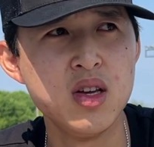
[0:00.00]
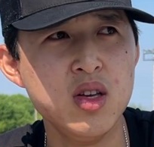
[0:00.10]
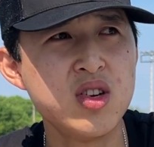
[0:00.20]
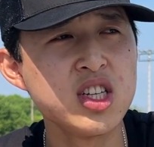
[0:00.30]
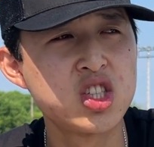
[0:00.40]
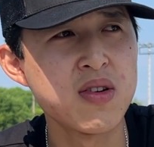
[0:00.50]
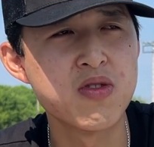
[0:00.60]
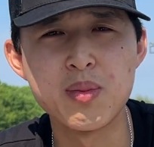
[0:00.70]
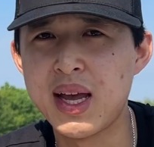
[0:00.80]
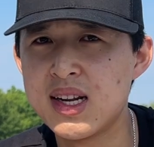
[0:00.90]
You can jump
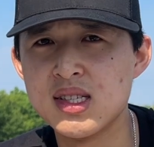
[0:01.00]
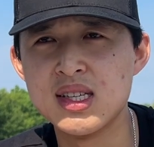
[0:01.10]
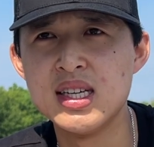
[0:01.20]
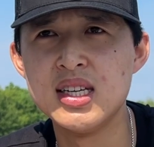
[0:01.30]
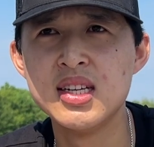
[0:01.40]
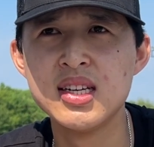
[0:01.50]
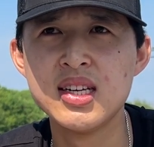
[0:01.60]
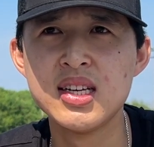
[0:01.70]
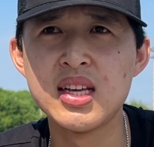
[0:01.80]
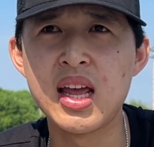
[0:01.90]
from A to Z
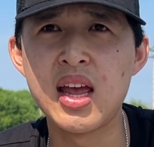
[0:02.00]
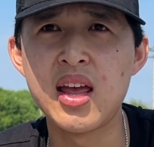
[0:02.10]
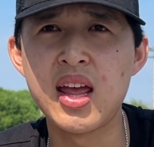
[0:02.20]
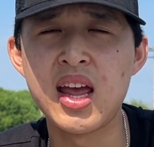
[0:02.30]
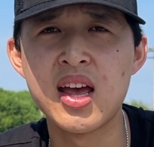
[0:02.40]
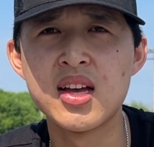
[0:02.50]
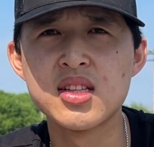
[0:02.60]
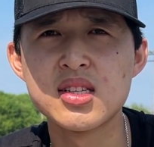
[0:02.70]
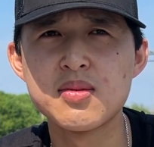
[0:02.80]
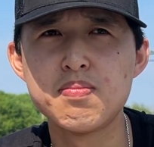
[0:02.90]

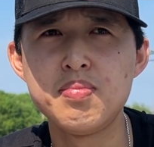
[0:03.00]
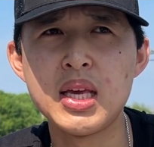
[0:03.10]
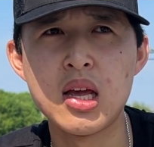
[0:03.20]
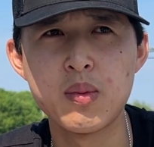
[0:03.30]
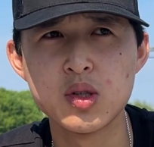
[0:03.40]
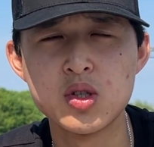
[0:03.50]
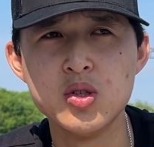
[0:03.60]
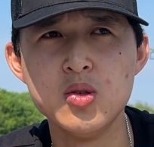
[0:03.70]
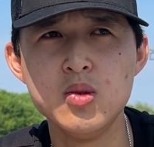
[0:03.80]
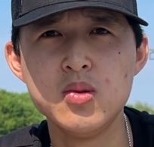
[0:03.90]
and be able
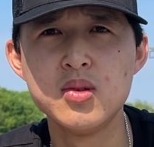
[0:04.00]
to